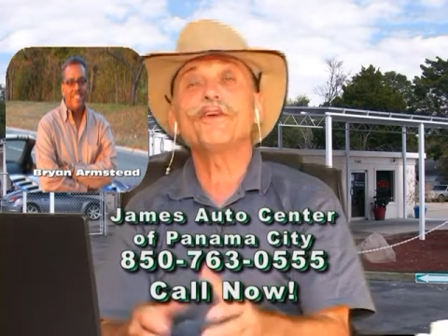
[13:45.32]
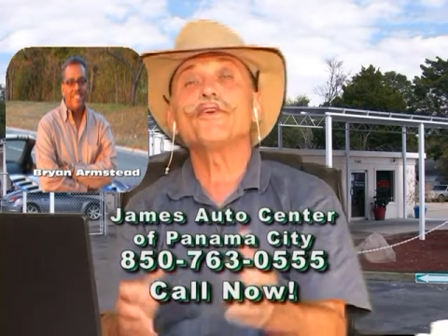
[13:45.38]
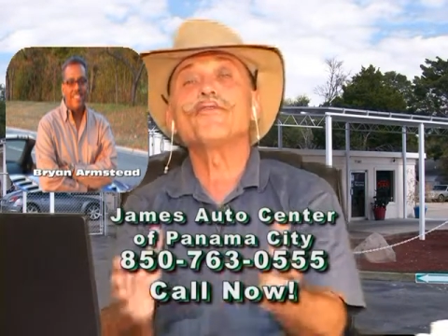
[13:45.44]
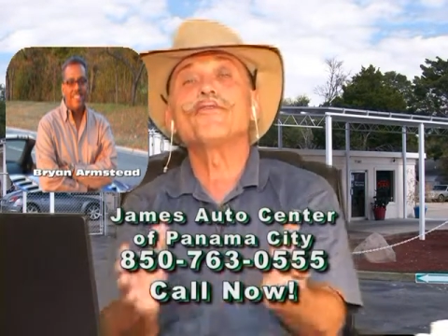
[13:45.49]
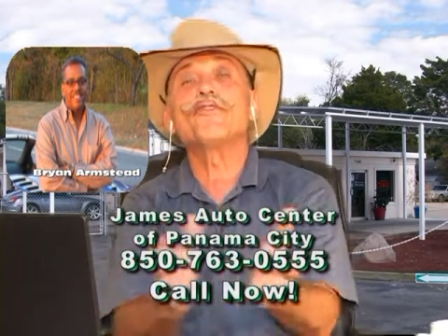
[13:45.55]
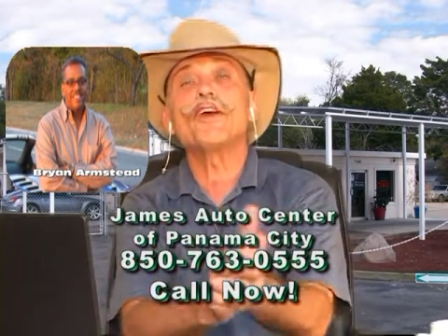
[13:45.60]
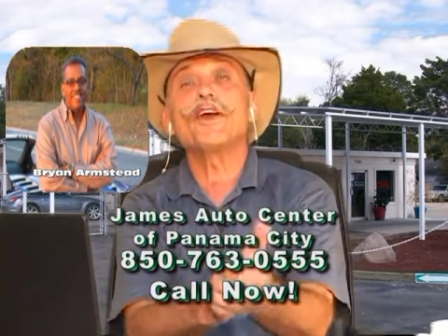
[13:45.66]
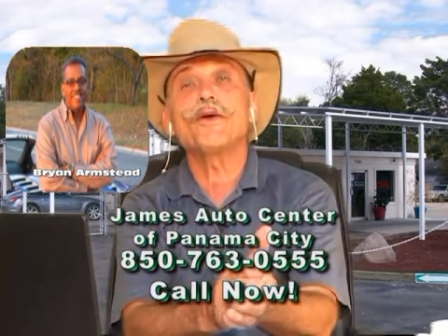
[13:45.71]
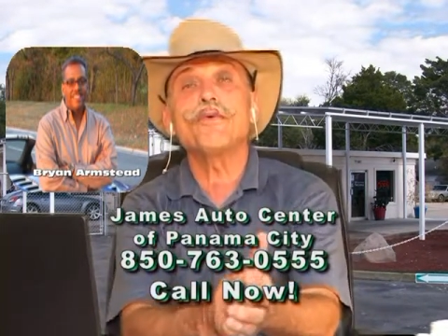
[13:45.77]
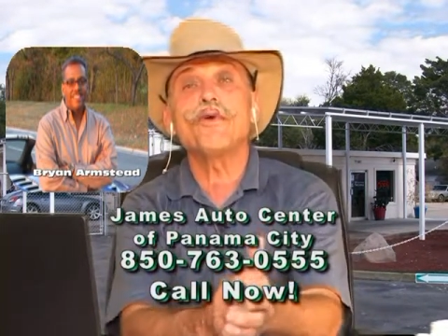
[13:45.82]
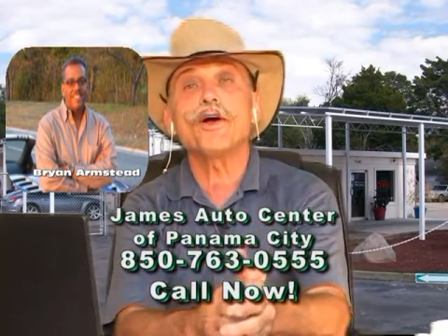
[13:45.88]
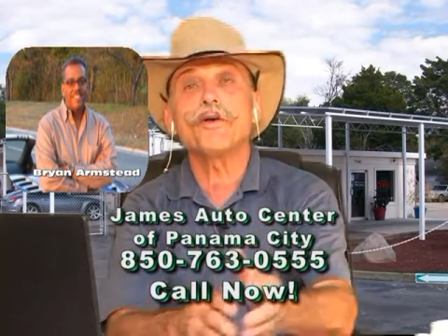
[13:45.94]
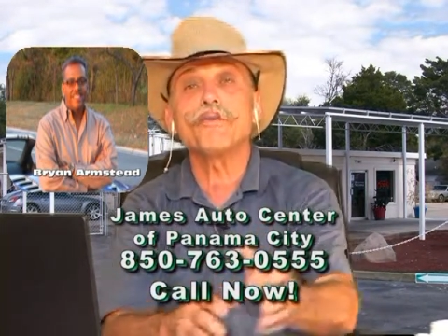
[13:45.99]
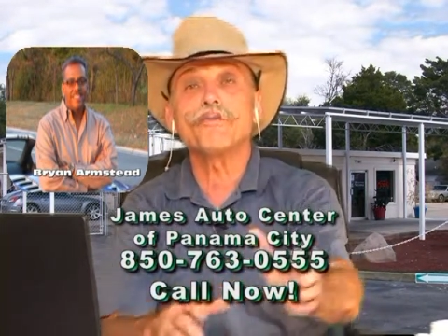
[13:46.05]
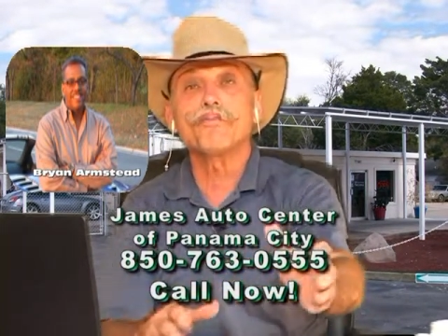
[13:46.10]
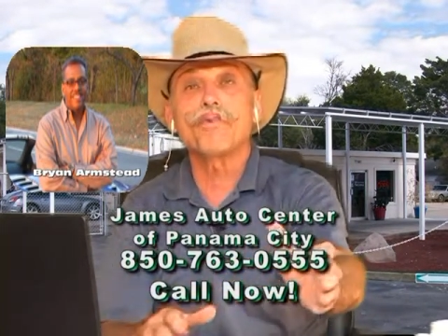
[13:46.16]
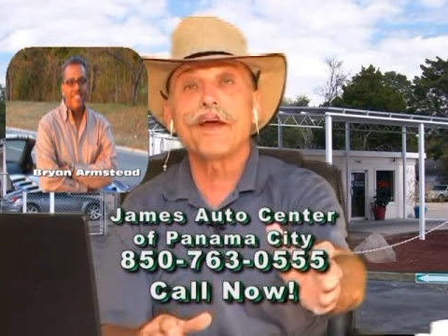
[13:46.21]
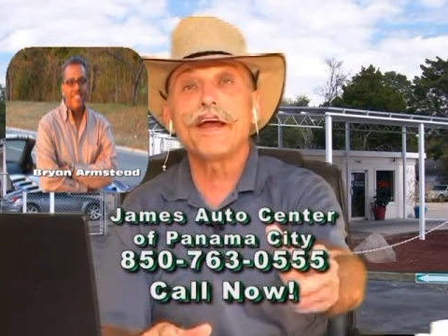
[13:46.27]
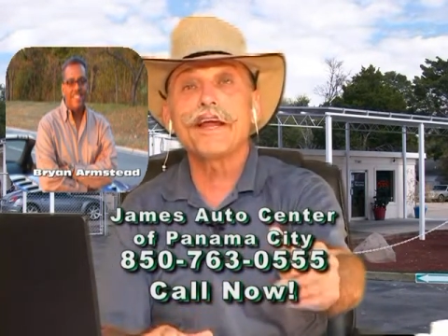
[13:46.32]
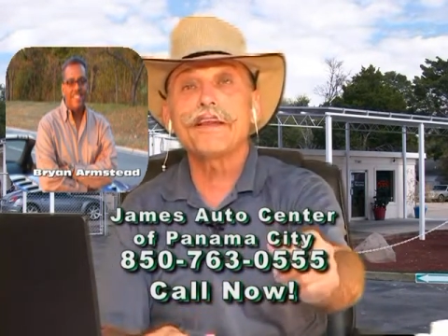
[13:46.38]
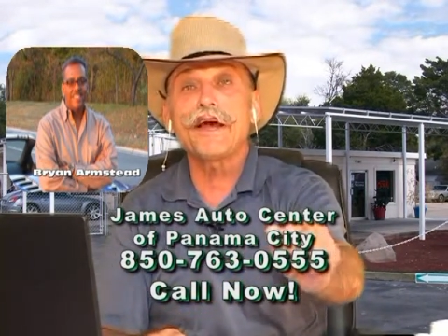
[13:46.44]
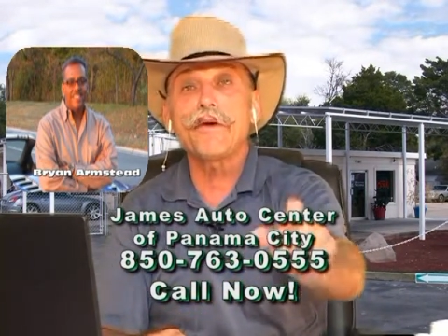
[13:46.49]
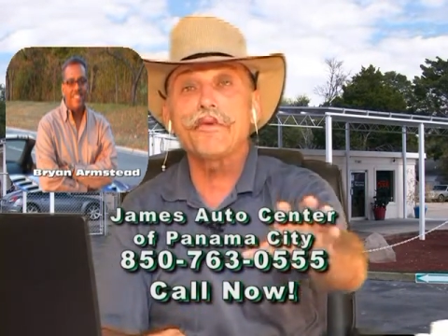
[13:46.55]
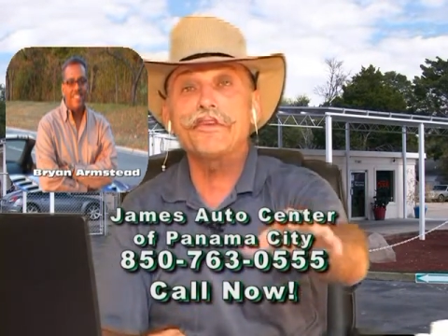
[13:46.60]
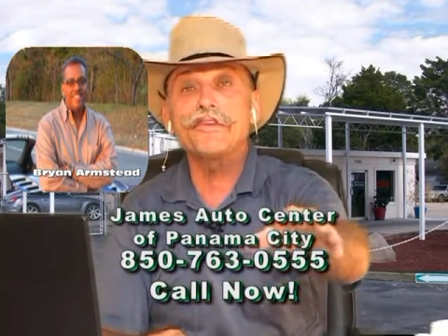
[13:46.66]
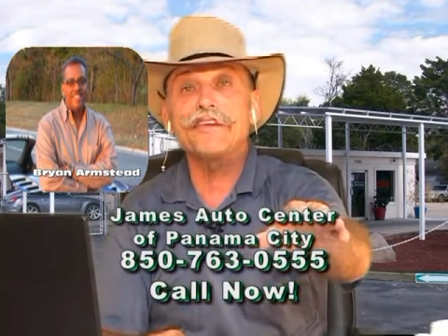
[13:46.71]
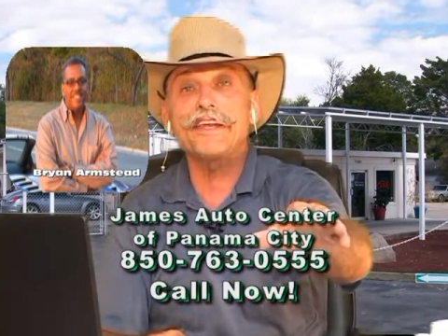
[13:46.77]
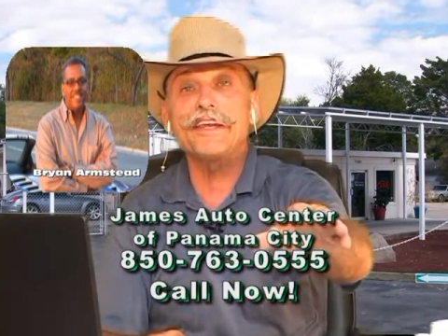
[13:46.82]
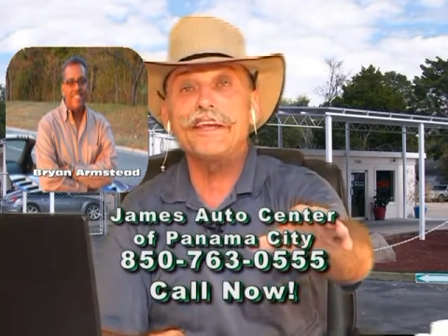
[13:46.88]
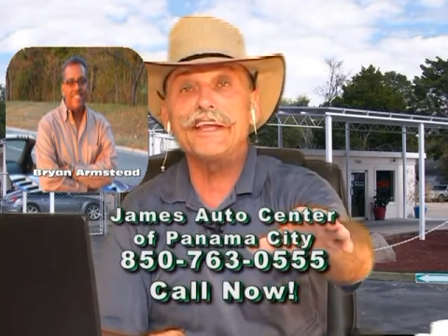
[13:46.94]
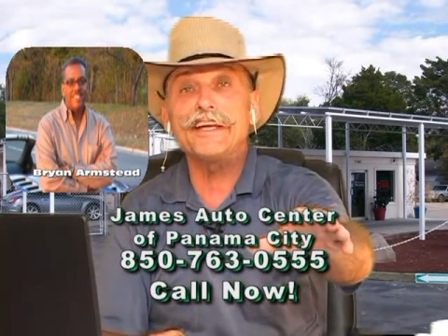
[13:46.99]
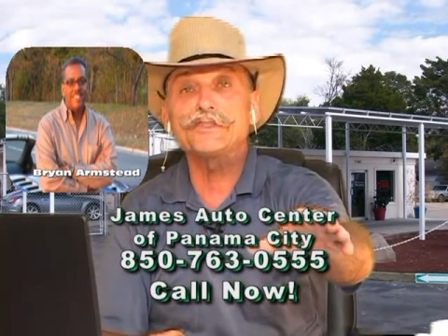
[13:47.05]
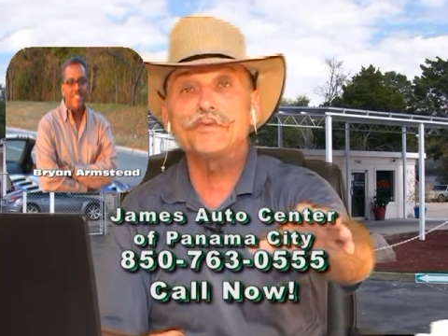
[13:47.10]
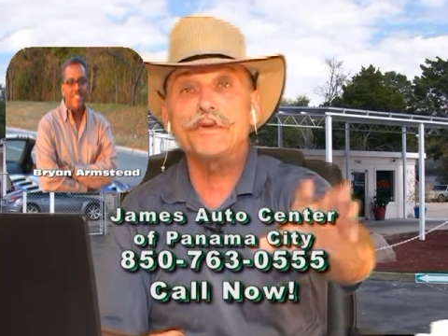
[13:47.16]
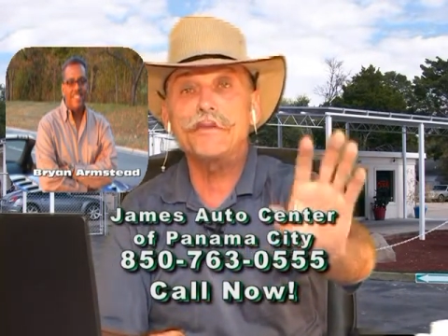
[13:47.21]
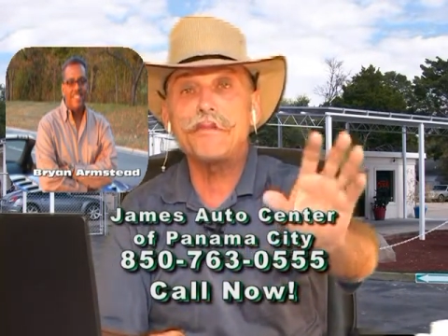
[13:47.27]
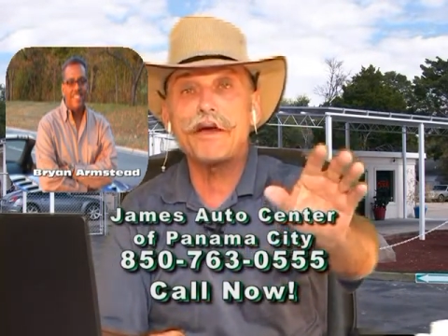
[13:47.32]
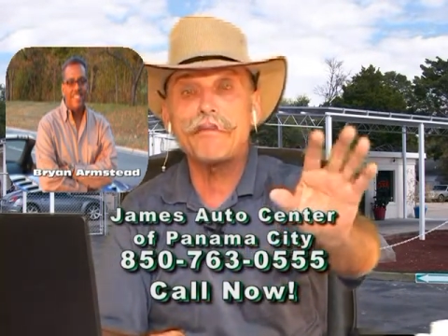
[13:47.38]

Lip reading: You're very welcome. Bryan, I will see you next week.